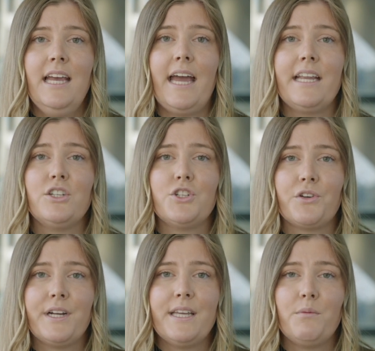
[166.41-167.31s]
and
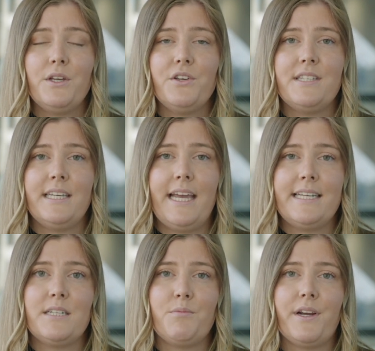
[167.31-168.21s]
ensuring that we're using
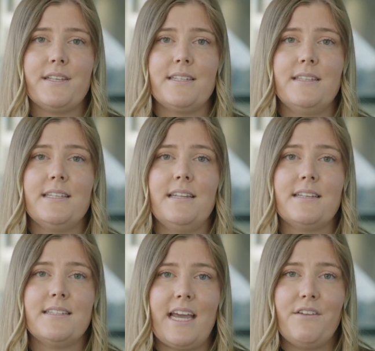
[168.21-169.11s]
antidepressants in the
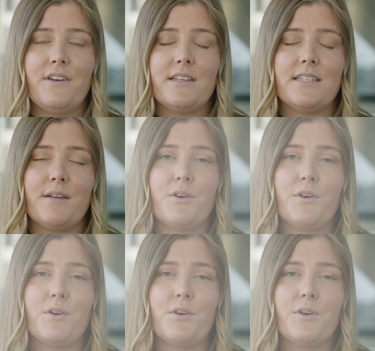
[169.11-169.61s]
safest and